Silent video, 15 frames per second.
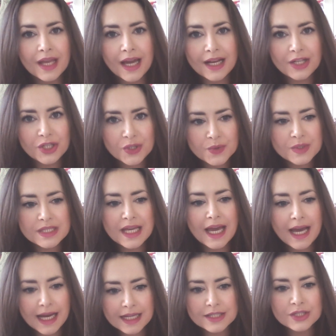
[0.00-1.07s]
and use it
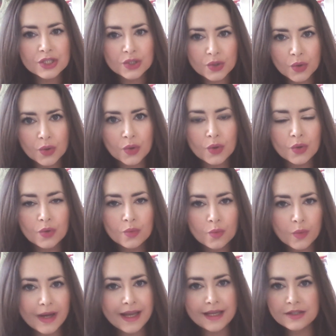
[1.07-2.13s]
as your
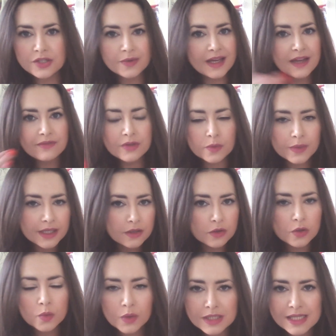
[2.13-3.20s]
way. Do it every week
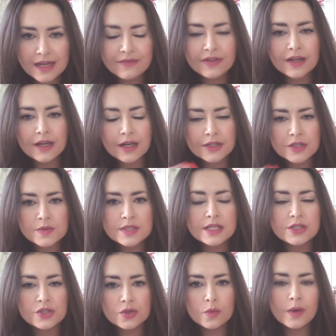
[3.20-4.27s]
or whatever, and use it
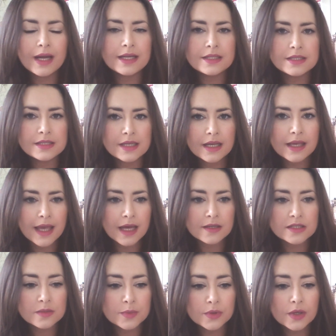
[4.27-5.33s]
as your way to stay
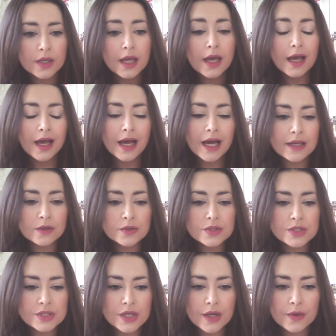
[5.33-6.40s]
accountable. I
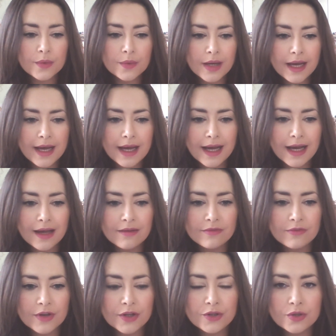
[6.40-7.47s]
also
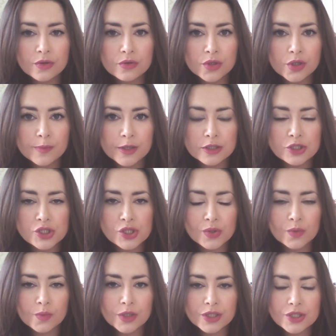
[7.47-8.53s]
have a new group on
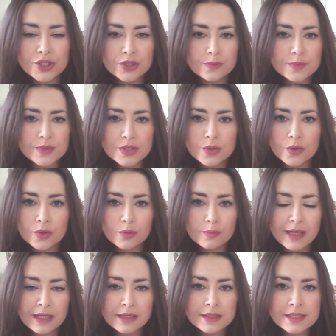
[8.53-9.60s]
journal workshops called
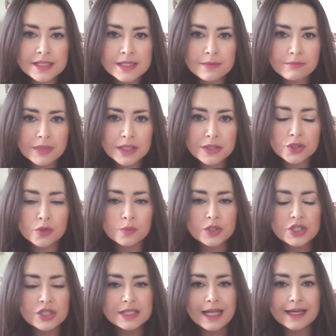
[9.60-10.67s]
Makers Meetup,
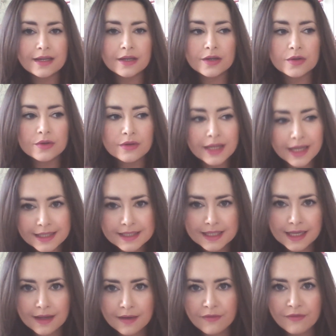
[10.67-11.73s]
which is like a
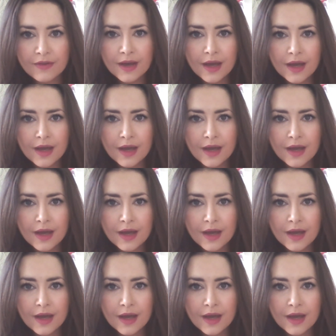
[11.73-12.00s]
creative